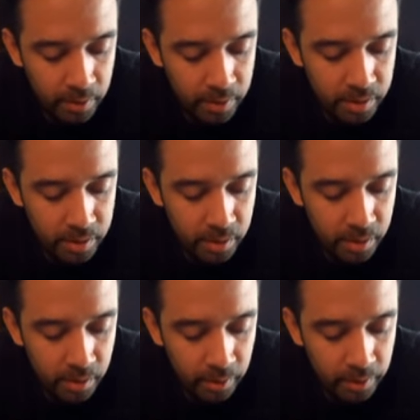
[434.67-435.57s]

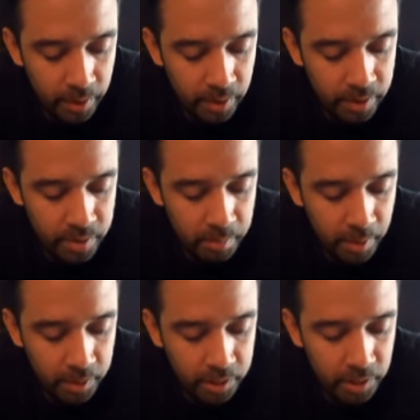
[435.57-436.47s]
There is
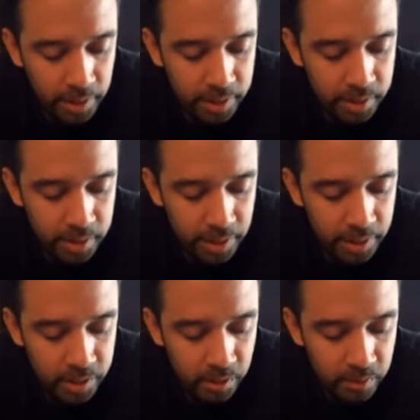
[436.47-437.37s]
much less
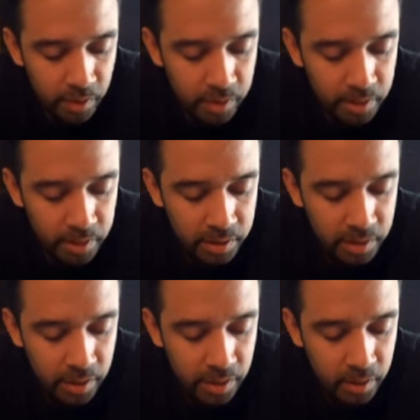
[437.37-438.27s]
danger of causing a
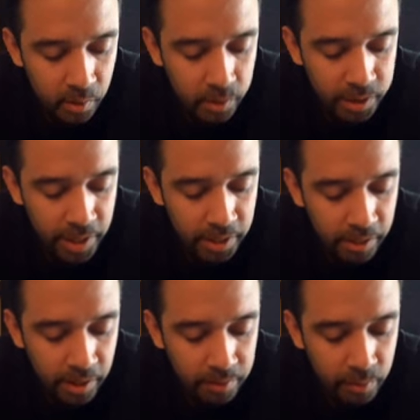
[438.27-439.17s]
skid or
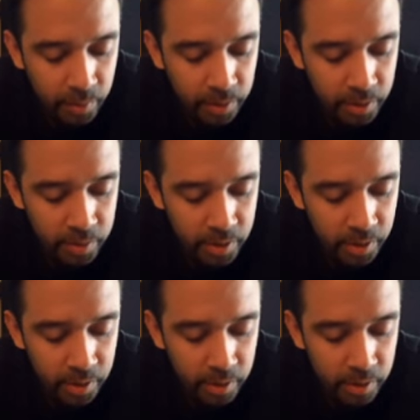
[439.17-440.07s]
jackknife when
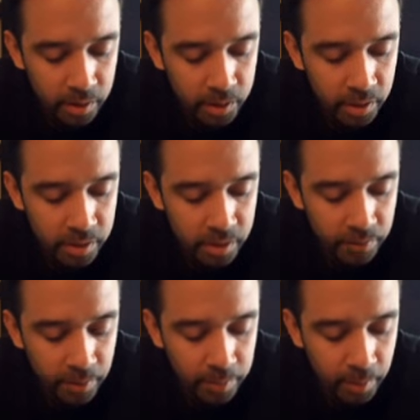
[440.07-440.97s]
using
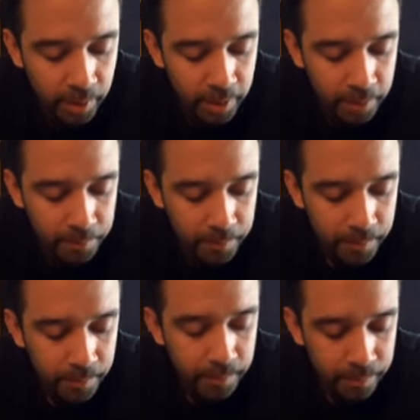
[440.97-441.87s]
just the foot brake.
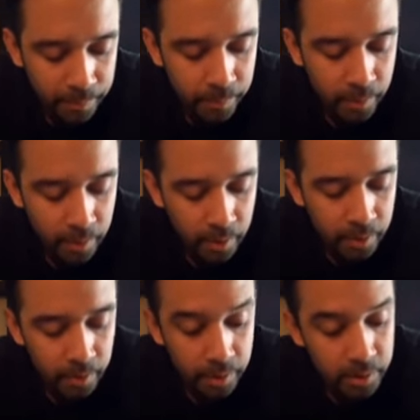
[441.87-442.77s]

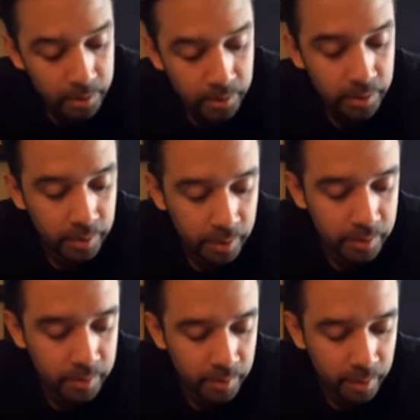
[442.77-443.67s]
That's good.
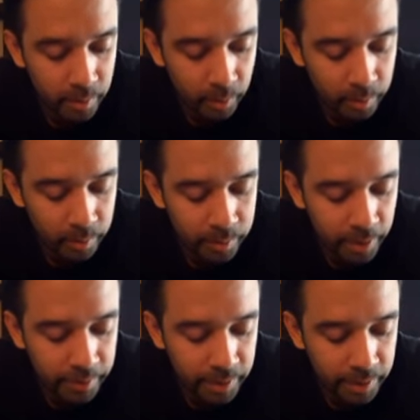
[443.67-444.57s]
That's very normal
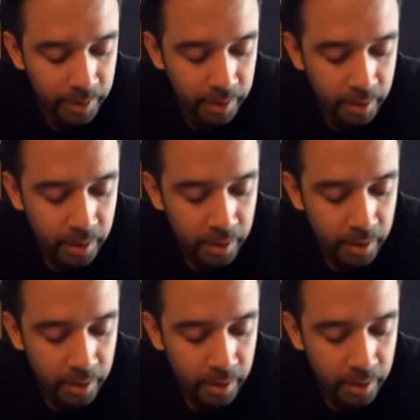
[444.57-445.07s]
driving then.